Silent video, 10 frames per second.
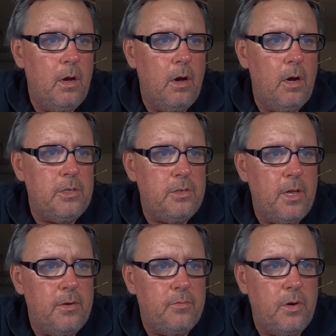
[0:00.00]
I did
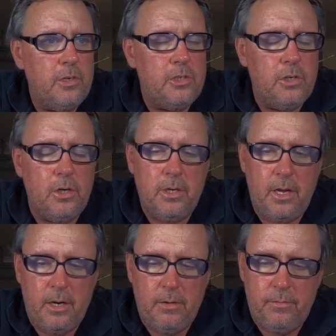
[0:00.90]
have one shot
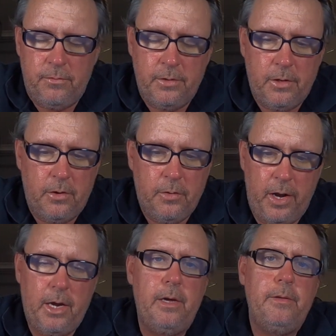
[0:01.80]
at a friggin'
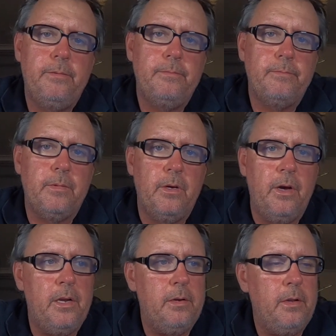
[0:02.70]
cracker.
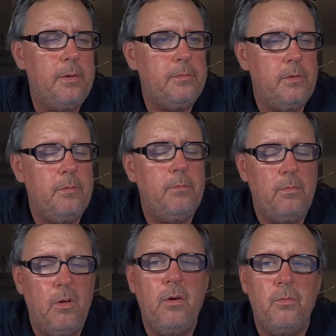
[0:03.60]
I don't know.
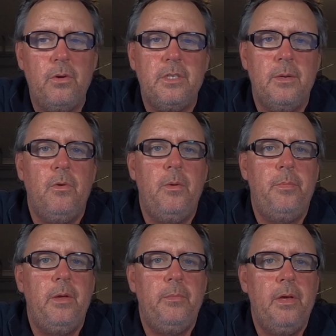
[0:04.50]
I would have said my
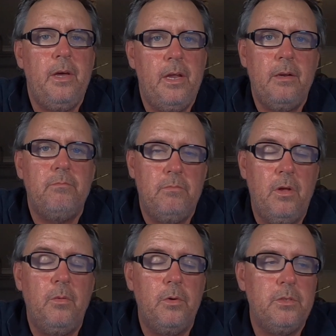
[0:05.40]
PB
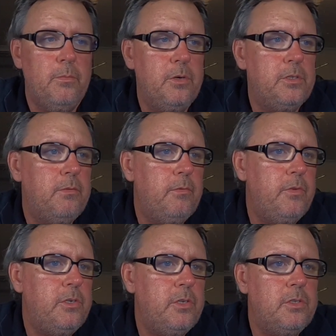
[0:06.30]
it was a monster of a
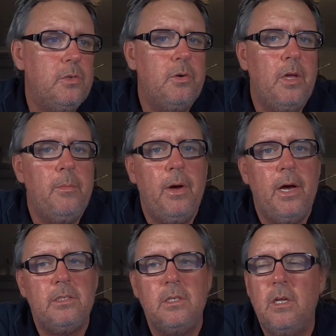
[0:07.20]
fish. I saw it go
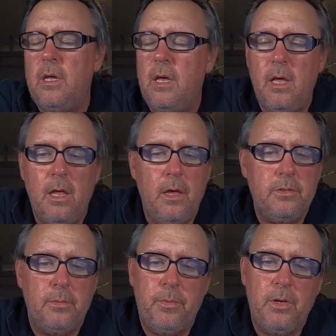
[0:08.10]
past. It
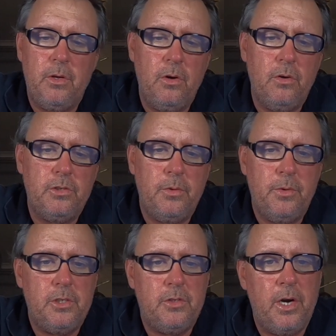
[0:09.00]
was a big girl. She
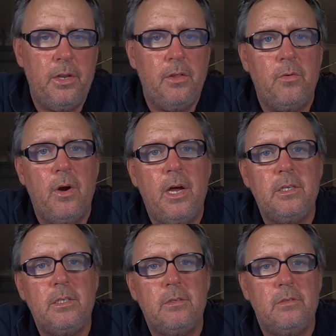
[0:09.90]
went straight in the
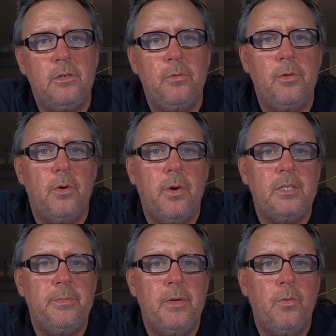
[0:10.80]
grass. She knew where the grass
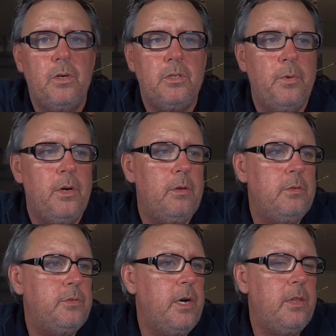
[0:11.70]
bed was. She went
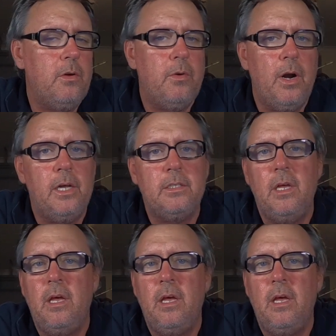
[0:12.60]
straight in the grass